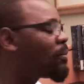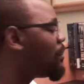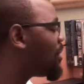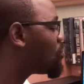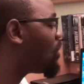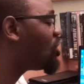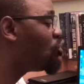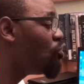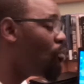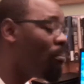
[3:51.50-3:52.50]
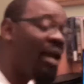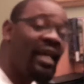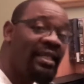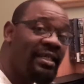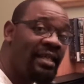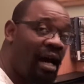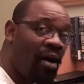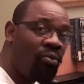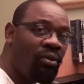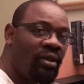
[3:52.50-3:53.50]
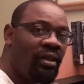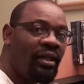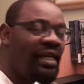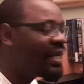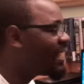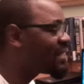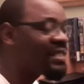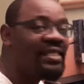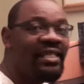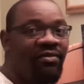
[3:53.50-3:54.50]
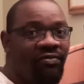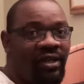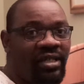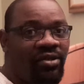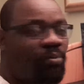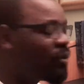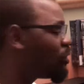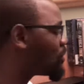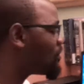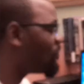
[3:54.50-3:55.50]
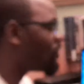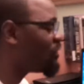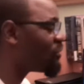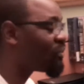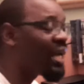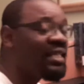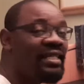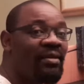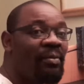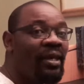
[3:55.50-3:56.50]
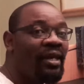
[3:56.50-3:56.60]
but when you pen it down it's different because of when you're writing